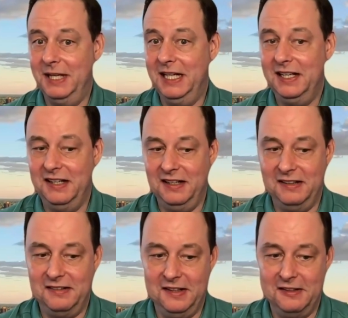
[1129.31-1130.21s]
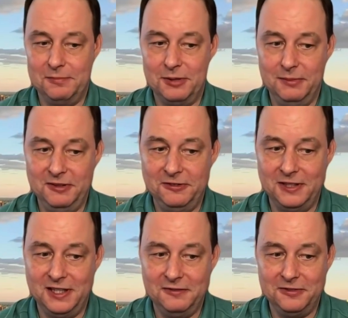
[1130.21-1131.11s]
bad it's it's probably
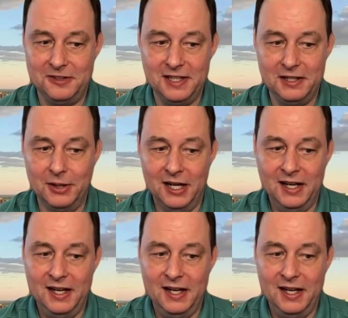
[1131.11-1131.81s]
fine for now